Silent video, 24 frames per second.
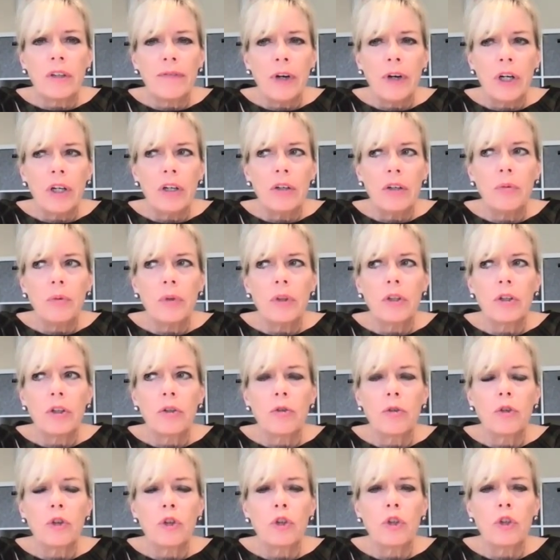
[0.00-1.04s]
apart when
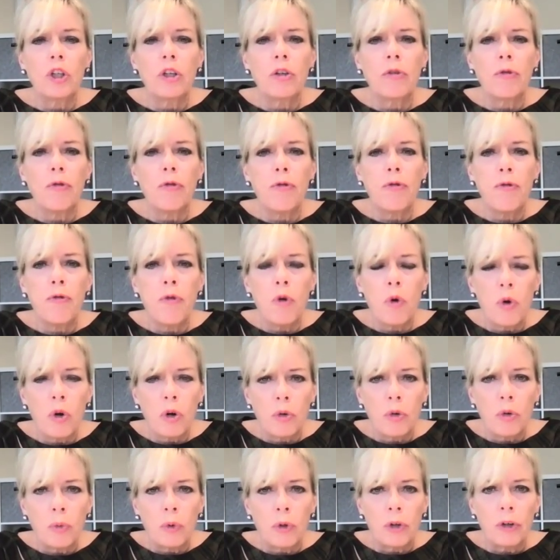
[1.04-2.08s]
they're looking
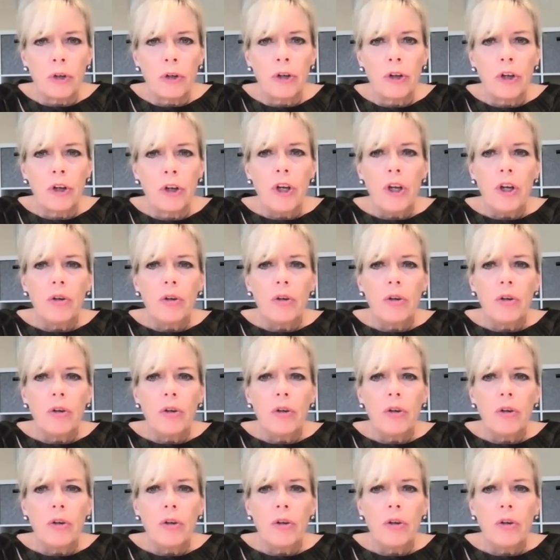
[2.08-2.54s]
forward